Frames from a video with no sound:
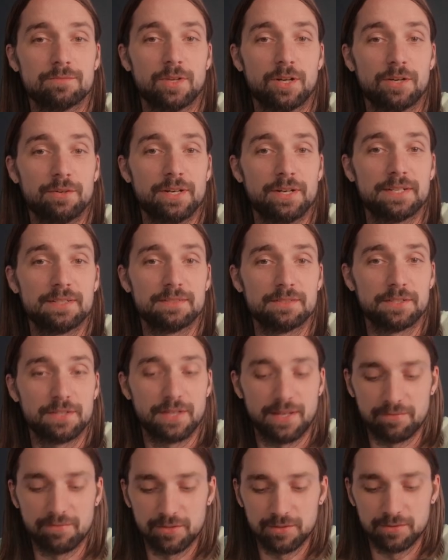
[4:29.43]
All right, there
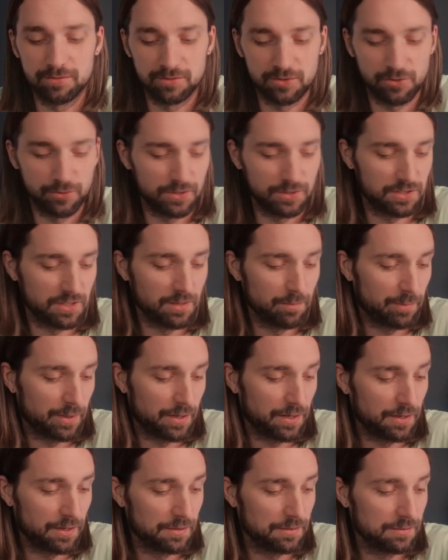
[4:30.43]
you have it. So we just
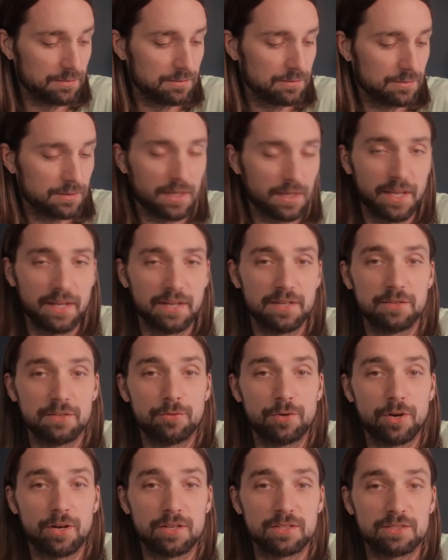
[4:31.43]
compared edited
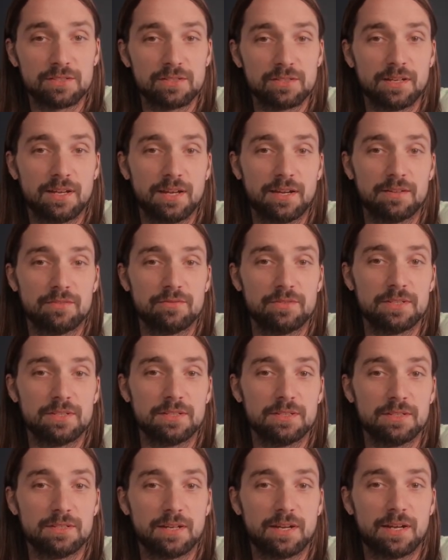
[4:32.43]
RAWs out of
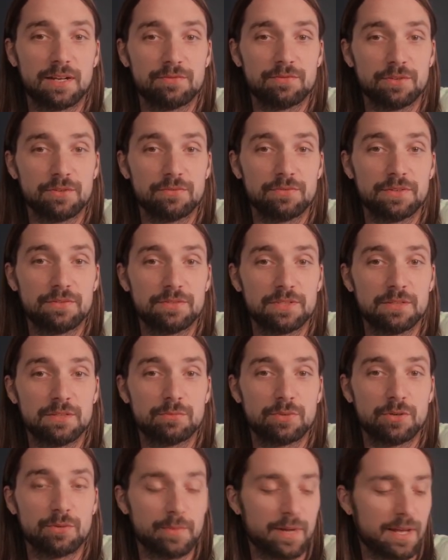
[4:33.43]
the iPhone 15
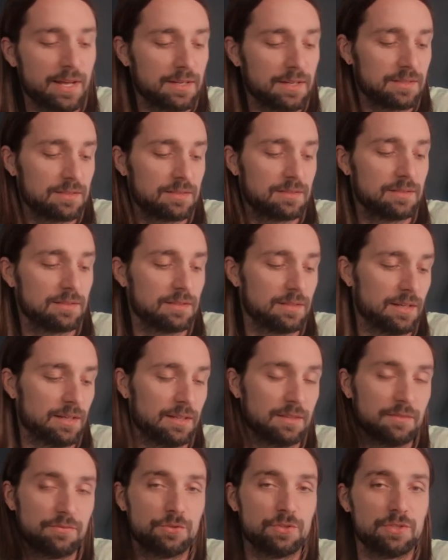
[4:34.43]
Pro Max
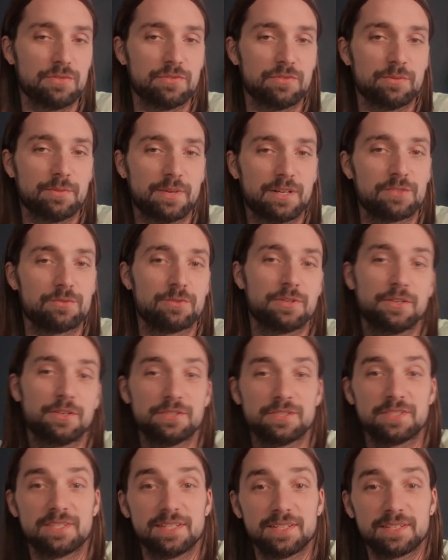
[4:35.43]
and the Fujifilm
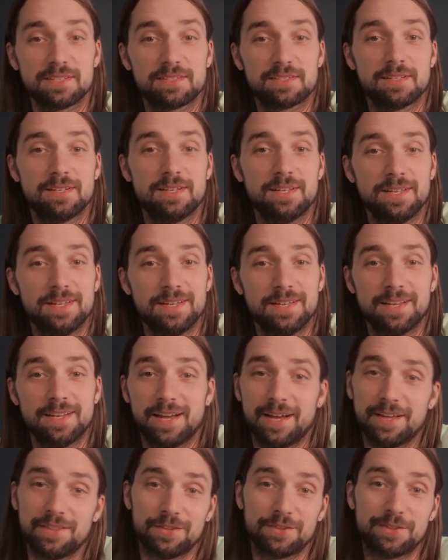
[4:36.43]
X100VI.
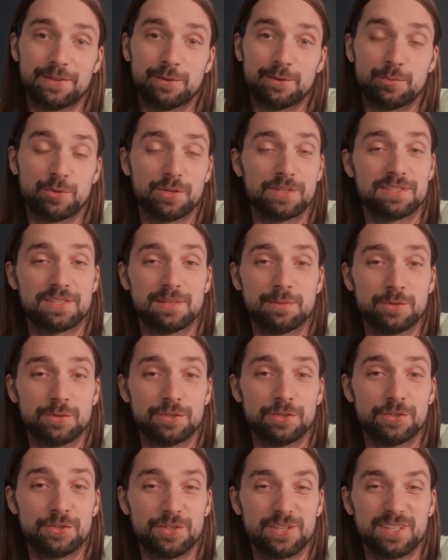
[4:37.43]
I thought they were pretty
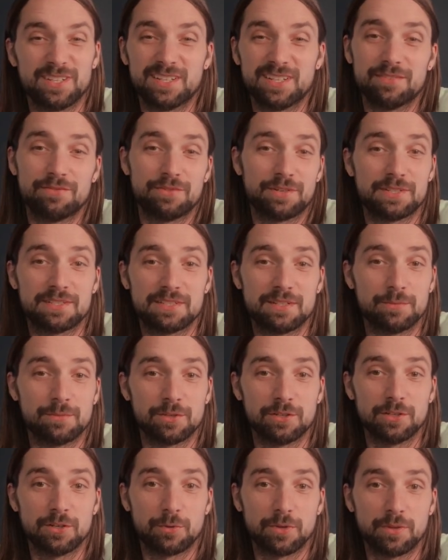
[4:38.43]
similar. You can get a very
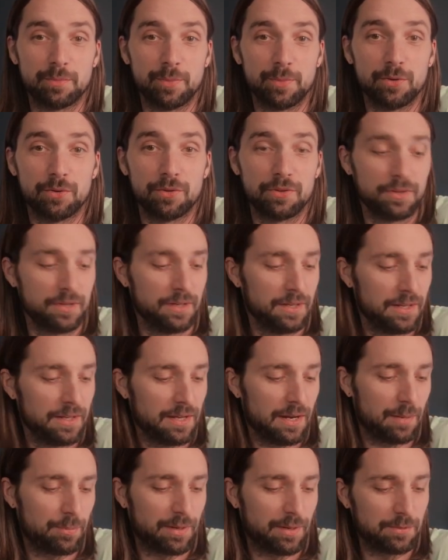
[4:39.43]
similar look with both.
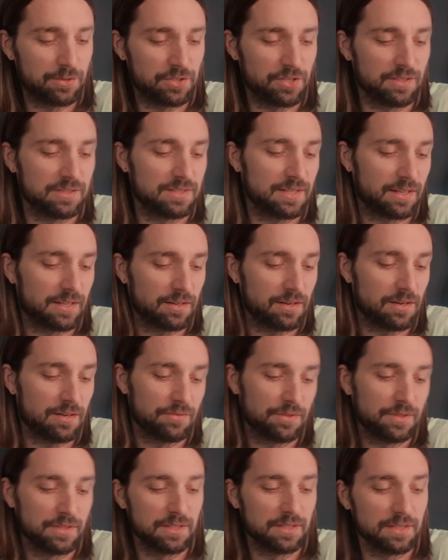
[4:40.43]
I probably should have taken
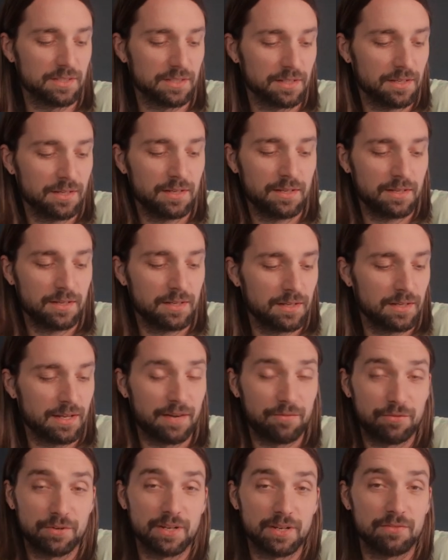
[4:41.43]
off the
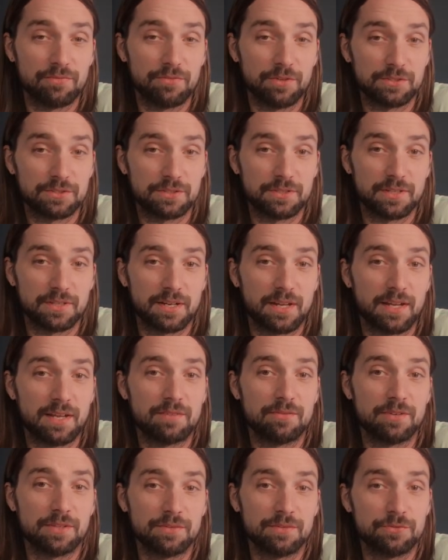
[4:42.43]
everyday filter that I
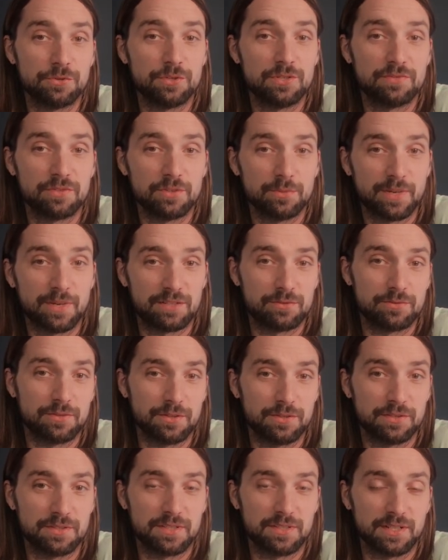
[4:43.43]
have on the Fujifilm
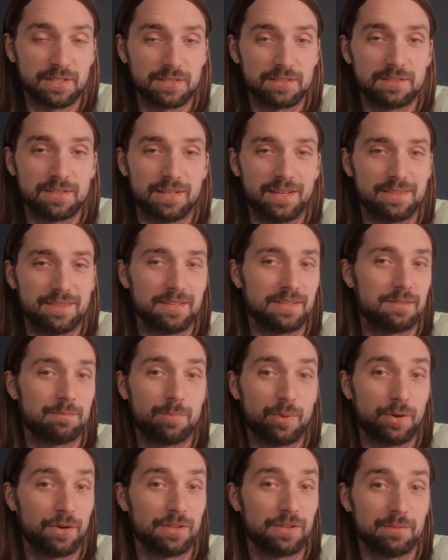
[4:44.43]
X100VI. I think
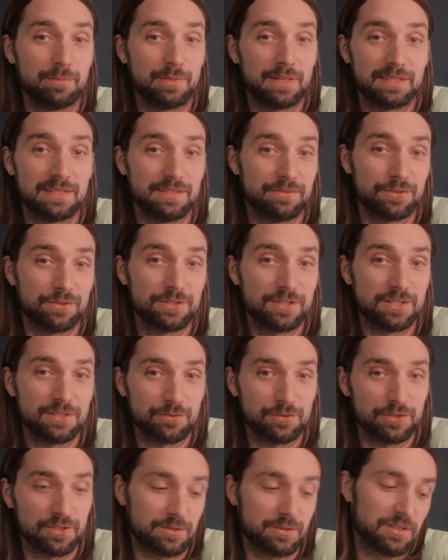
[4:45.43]
part of the big differences
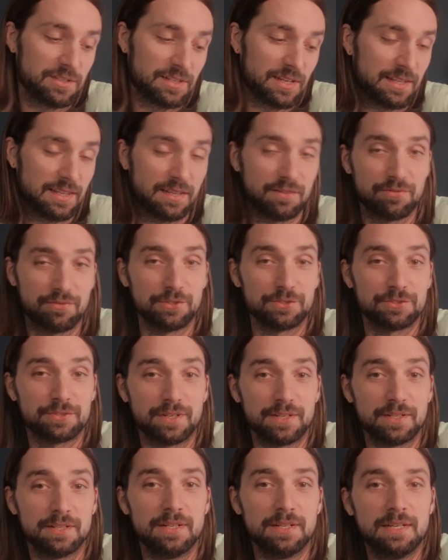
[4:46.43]
were just because I had that filter
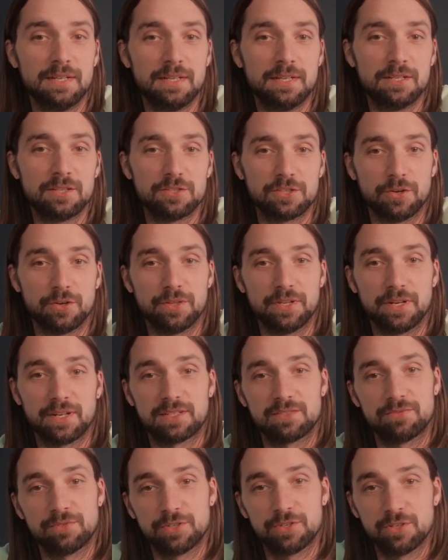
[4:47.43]
on. So in the
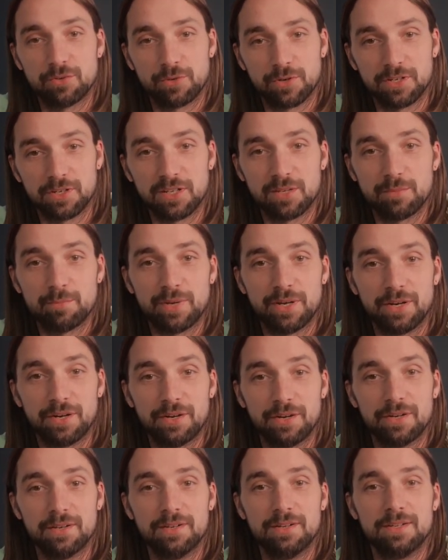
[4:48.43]
next video, we're gonna
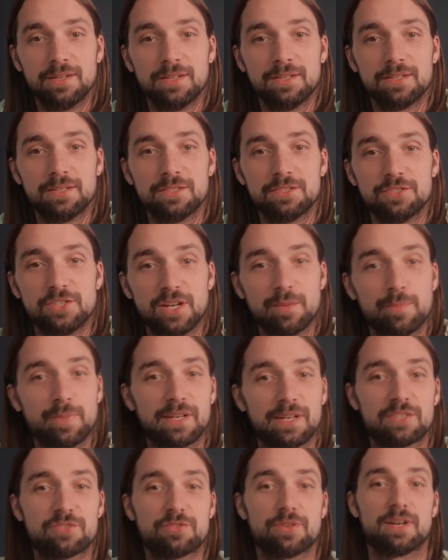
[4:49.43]
compare
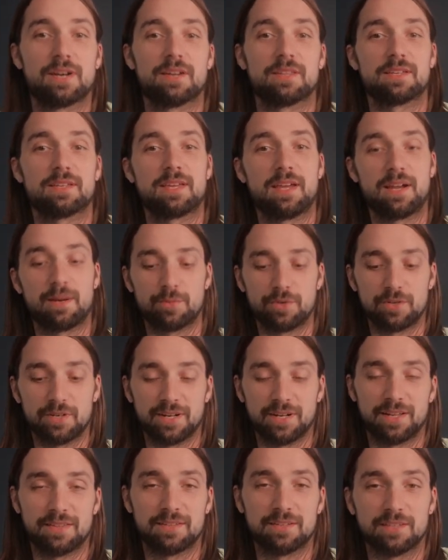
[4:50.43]
JPEG straight out of the camera,
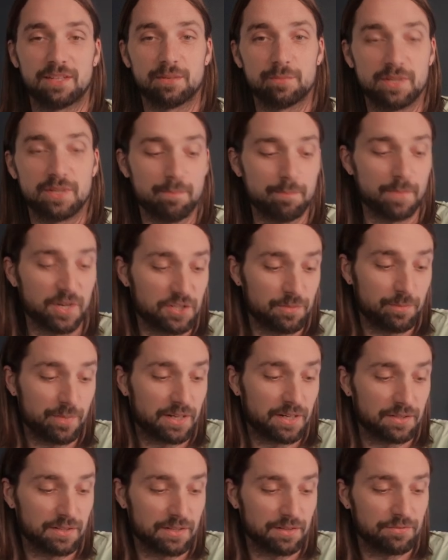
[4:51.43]
and I think that'll be a much
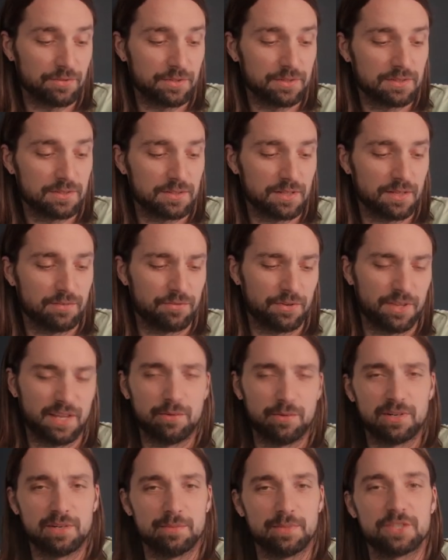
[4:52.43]
bigger difference. And for
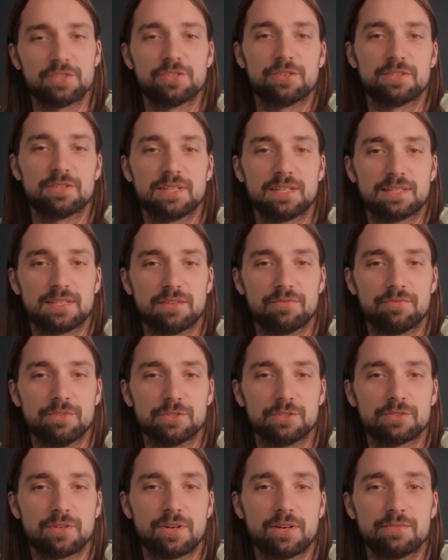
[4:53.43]
that one, I'll make sure to take that
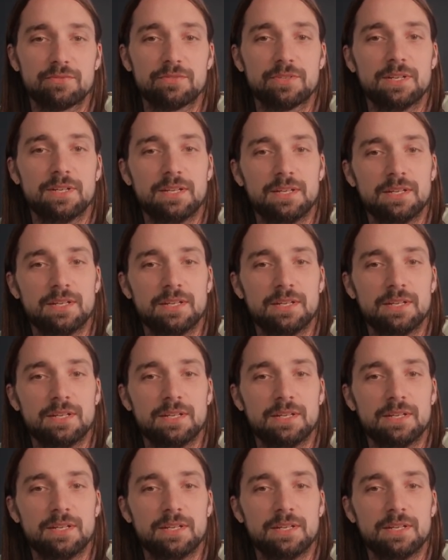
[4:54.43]
filter off.